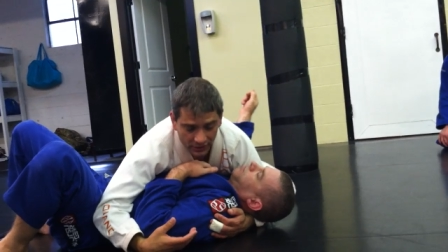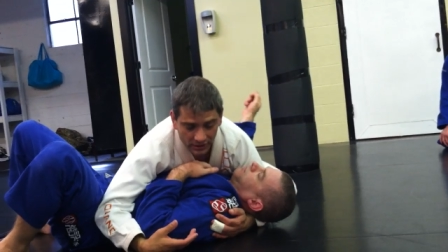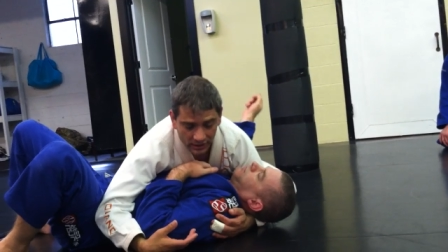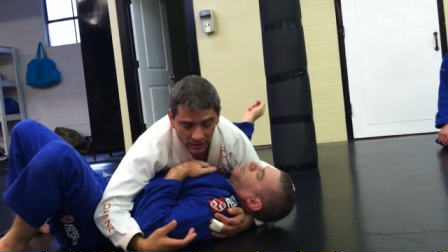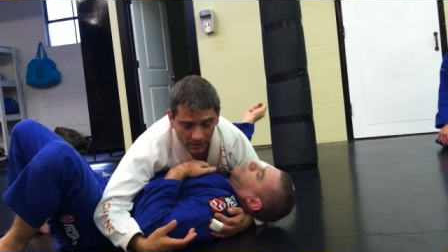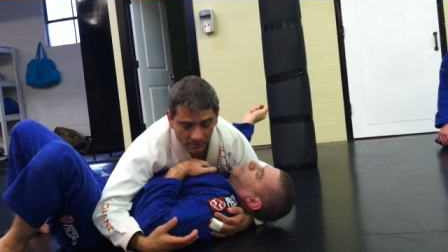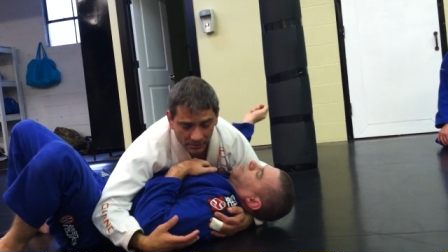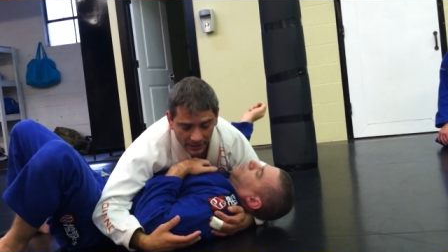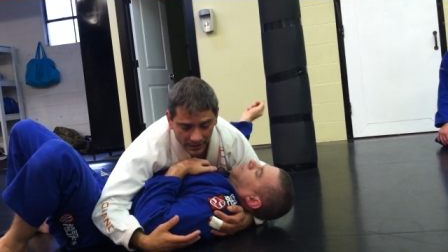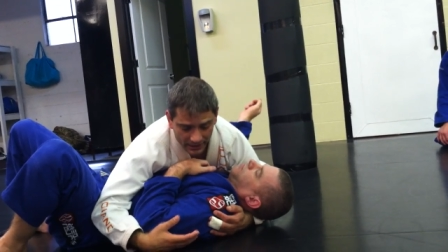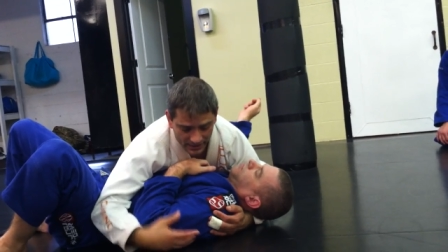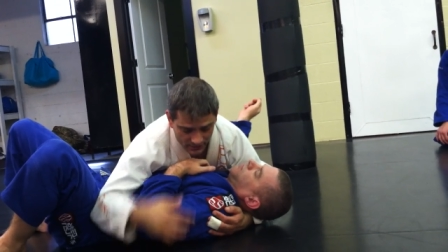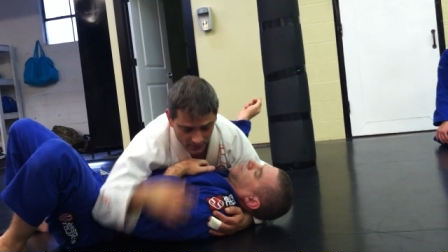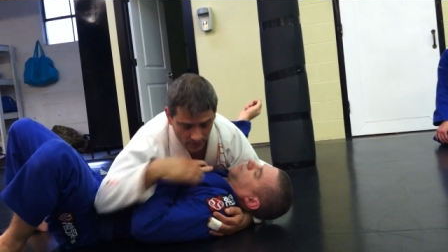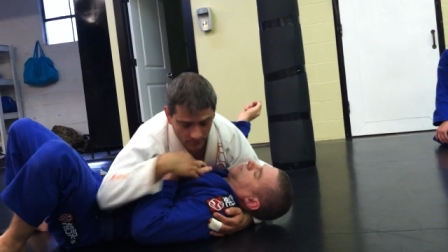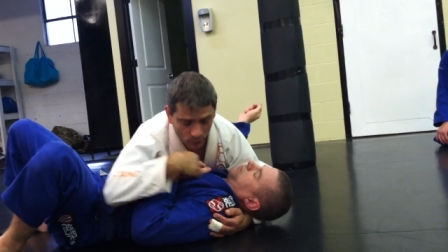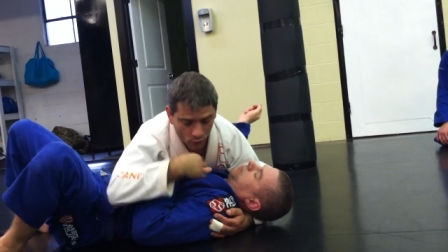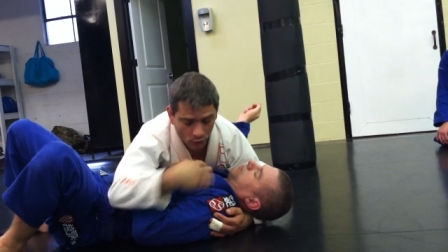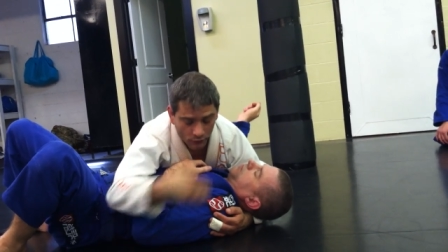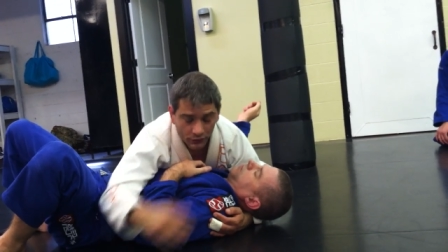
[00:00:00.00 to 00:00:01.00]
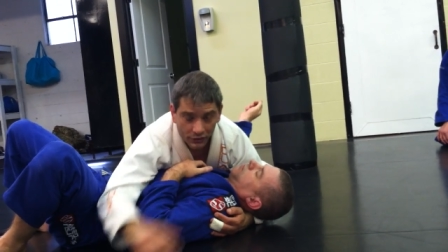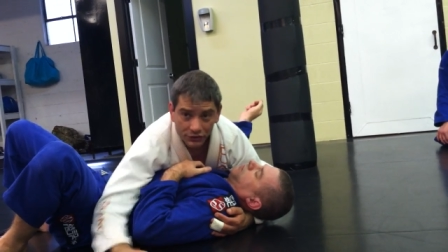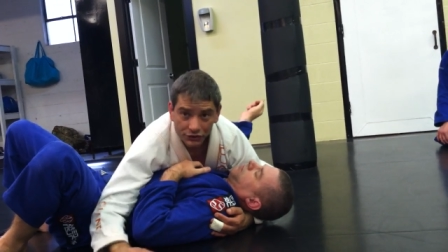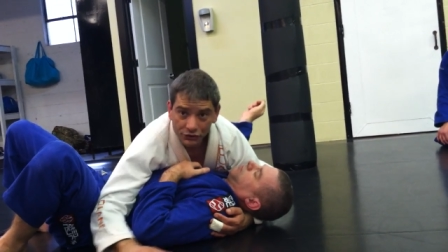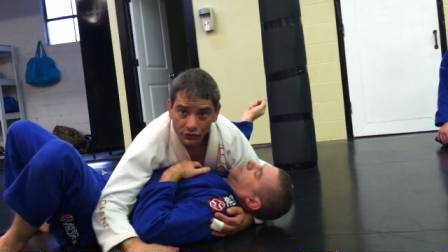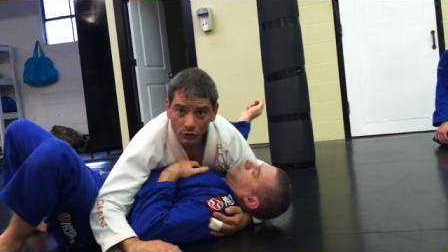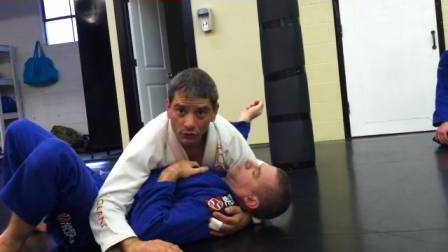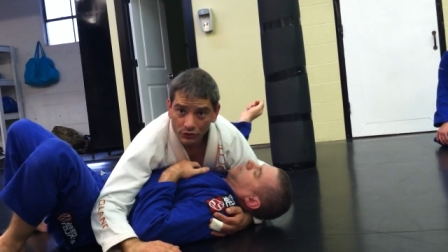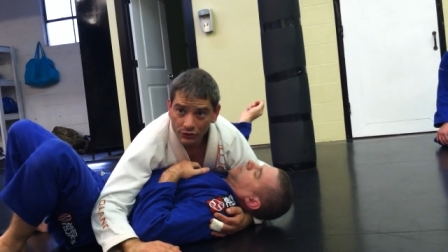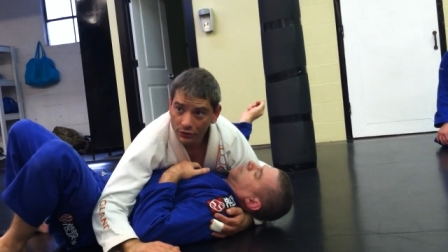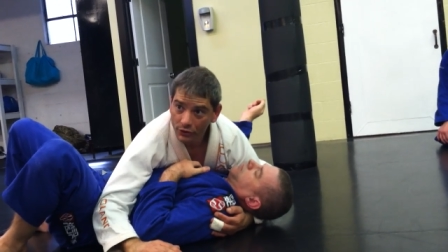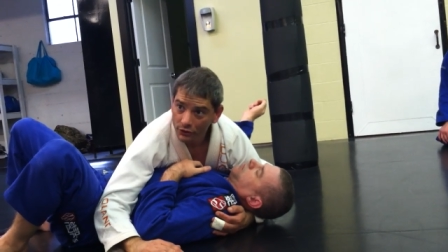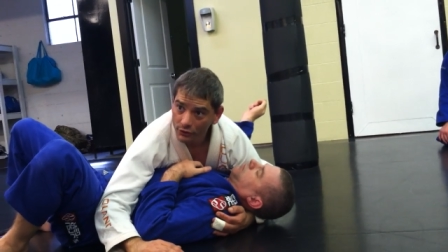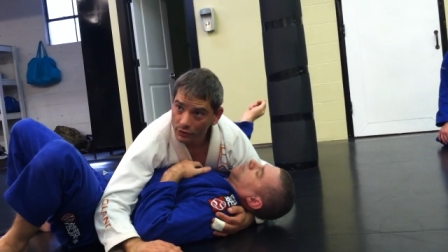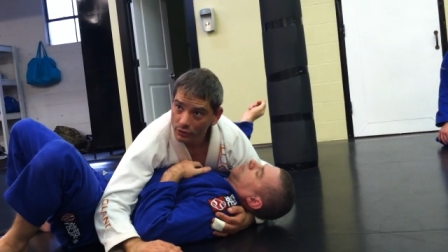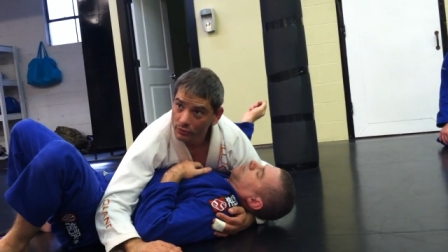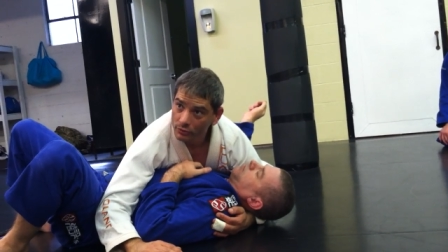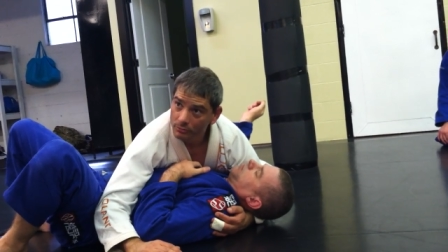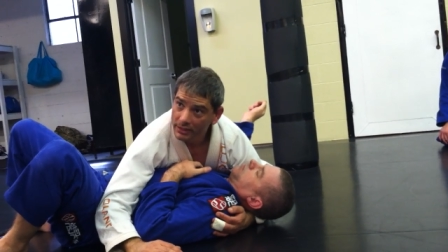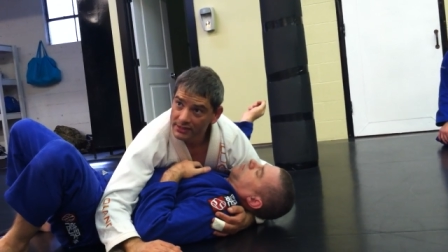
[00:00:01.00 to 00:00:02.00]
a little bit so I'm over his shoulder girdle.
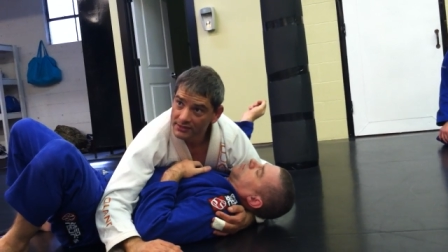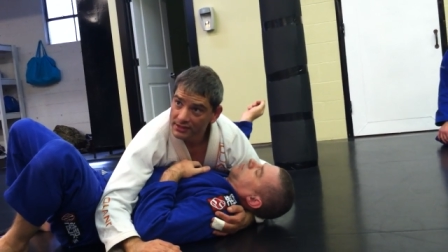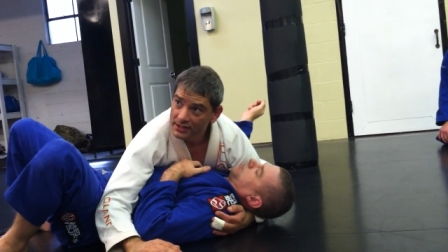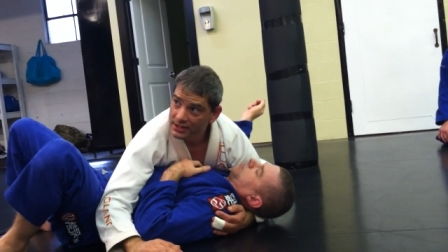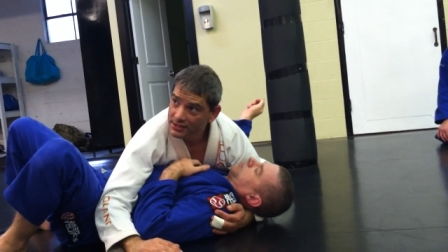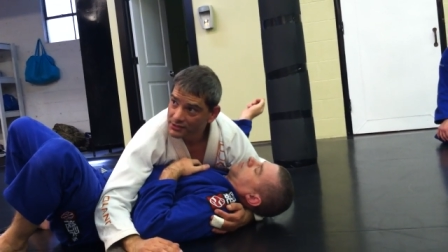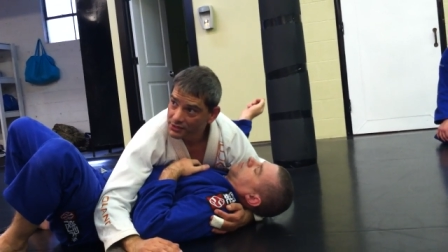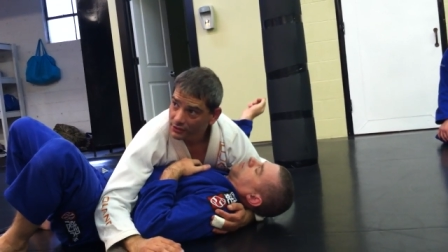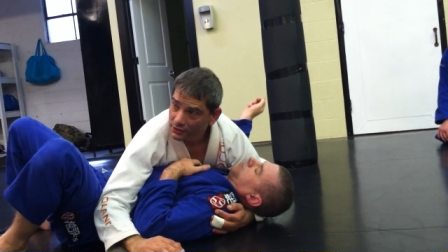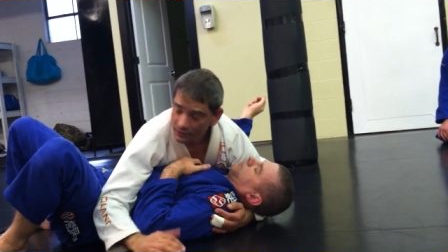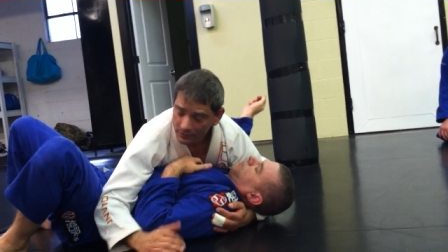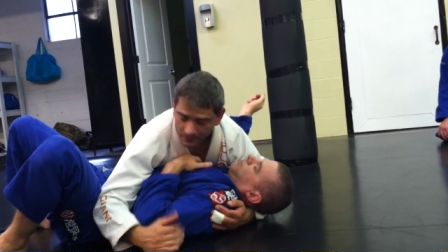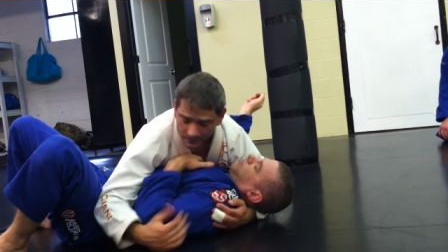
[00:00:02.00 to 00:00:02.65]
It makes it easier.